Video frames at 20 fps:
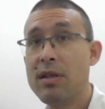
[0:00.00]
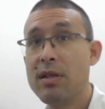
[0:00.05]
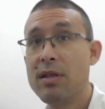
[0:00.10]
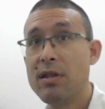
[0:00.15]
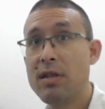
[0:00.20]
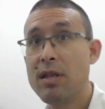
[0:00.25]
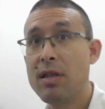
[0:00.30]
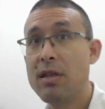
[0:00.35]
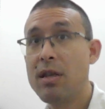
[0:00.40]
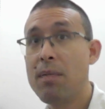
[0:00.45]

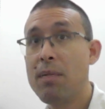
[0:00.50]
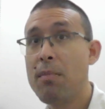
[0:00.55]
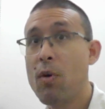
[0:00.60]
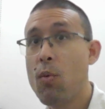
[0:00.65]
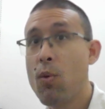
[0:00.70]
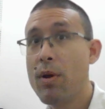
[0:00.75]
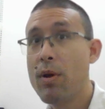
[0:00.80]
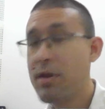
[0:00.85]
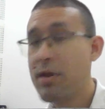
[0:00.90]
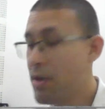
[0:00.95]
number
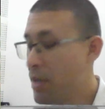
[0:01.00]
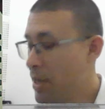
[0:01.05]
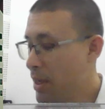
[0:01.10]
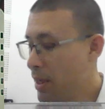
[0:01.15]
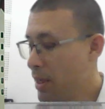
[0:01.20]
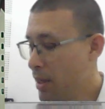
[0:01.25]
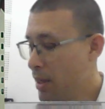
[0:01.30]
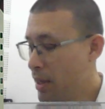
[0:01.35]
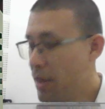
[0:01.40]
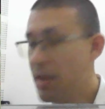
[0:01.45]
one
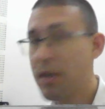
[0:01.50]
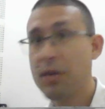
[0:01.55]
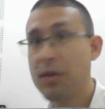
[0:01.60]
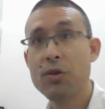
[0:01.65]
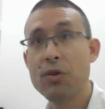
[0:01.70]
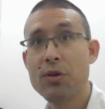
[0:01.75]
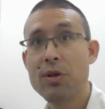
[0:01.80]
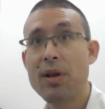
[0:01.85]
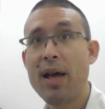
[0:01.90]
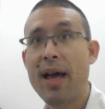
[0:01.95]
thing in a
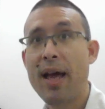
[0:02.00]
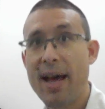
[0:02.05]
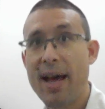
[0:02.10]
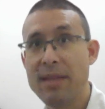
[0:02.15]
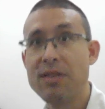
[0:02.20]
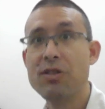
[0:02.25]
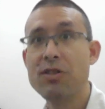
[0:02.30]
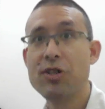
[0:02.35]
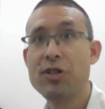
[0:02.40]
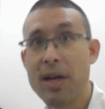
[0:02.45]
good
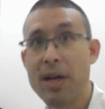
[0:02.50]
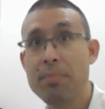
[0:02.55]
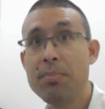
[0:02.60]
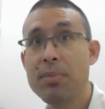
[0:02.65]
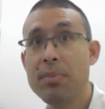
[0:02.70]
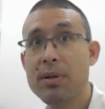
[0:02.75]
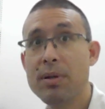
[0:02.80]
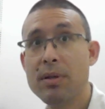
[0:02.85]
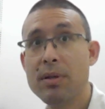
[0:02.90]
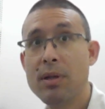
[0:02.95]
hand
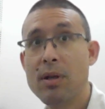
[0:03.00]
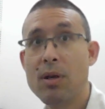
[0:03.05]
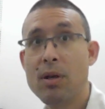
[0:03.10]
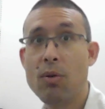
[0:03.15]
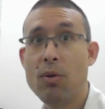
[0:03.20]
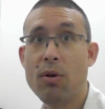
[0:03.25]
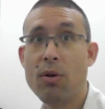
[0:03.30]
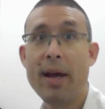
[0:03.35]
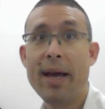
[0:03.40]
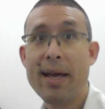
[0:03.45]
shape,
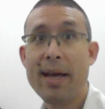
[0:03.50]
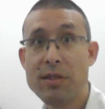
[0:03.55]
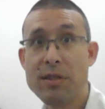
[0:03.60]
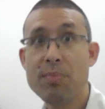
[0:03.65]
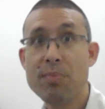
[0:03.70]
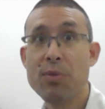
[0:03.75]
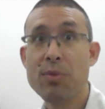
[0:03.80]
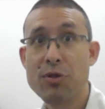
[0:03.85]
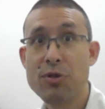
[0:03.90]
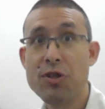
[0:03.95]
or hand
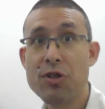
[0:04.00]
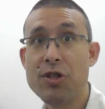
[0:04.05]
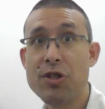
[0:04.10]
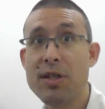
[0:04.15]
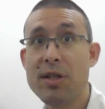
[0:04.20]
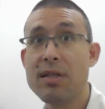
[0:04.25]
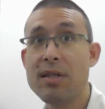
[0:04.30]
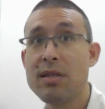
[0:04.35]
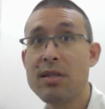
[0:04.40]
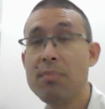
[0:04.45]

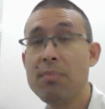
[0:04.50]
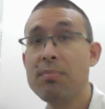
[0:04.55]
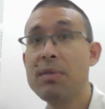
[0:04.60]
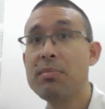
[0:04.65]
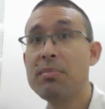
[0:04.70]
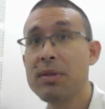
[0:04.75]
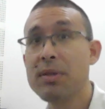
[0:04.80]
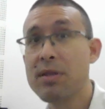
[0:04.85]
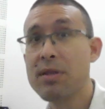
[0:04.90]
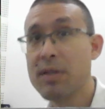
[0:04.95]
position, as some
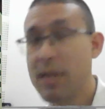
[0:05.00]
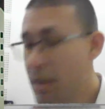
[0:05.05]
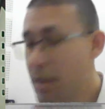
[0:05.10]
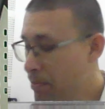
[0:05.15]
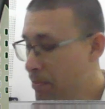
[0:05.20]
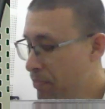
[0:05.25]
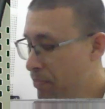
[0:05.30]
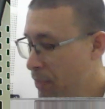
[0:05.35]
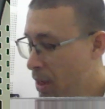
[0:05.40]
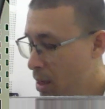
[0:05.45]
people say.
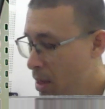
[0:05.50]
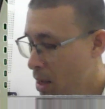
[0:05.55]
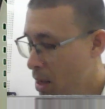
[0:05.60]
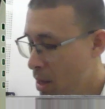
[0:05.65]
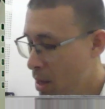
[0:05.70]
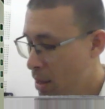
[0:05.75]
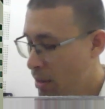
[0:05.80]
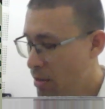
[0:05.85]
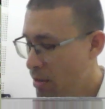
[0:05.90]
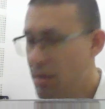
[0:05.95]

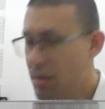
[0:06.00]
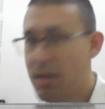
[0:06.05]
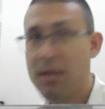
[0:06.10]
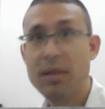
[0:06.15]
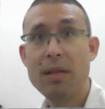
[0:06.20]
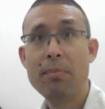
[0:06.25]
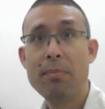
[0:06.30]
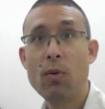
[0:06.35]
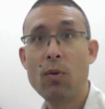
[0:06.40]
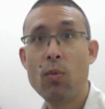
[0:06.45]
This is the
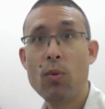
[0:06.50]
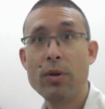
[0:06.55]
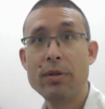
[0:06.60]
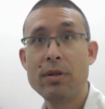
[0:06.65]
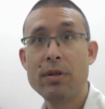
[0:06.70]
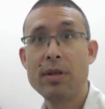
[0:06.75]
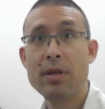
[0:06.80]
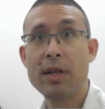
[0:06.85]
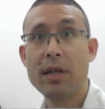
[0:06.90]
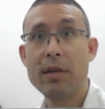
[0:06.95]
number one
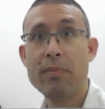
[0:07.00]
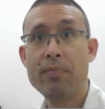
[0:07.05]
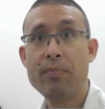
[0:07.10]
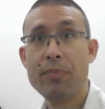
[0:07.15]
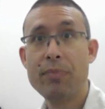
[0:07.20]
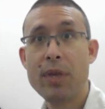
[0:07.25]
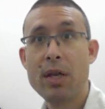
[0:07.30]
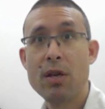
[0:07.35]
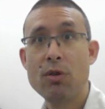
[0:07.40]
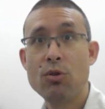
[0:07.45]
thing.
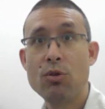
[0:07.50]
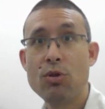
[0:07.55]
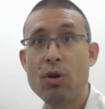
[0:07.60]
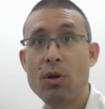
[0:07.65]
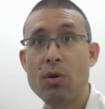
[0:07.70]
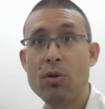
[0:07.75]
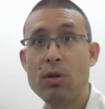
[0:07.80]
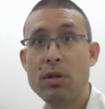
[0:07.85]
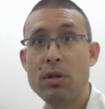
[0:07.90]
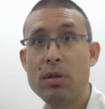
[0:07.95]

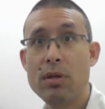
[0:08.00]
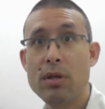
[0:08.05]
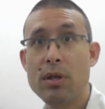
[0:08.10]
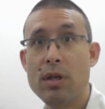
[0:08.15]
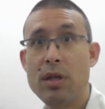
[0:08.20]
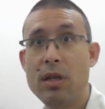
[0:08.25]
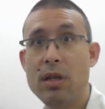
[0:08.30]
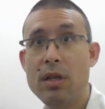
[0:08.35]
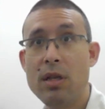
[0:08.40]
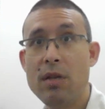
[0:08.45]
So
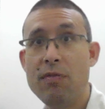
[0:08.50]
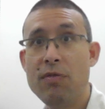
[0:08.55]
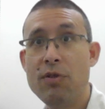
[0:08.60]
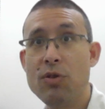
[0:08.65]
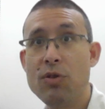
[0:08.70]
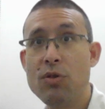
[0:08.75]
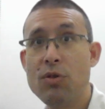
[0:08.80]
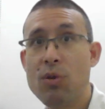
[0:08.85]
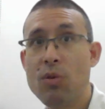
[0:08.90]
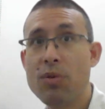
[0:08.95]
if
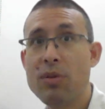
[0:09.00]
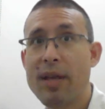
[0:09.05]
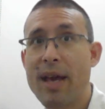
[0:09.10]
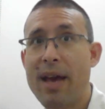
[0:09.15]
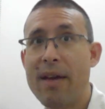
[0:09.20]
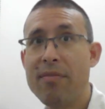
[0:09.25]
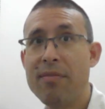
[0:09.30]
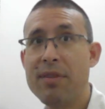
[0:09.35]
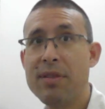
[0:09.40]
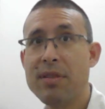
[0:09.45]
you don't
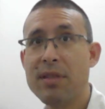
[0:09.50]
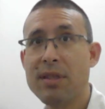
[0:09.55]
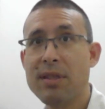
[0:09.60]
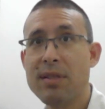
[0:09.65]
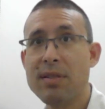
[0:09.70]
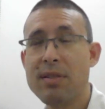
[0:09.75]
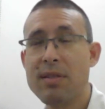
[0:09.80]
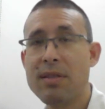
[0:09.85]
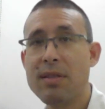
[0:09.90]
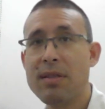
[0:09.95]
have this
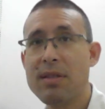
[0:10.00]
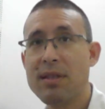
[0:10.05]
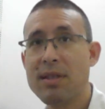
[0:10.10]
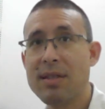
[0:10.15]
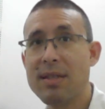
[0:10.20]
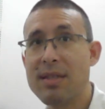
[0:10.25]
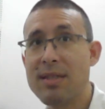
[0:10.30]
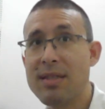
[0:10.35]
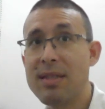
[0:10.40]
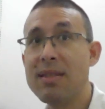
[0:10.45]

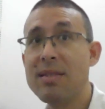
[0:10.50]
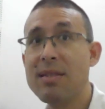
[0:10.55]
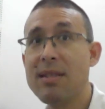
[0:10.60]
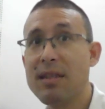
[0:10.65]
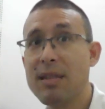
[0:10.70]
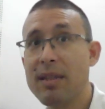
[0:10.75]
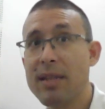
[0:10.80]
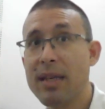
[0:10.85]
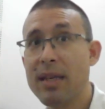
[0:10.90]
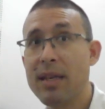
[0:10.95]

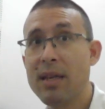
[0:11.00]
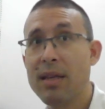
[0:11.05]
consistently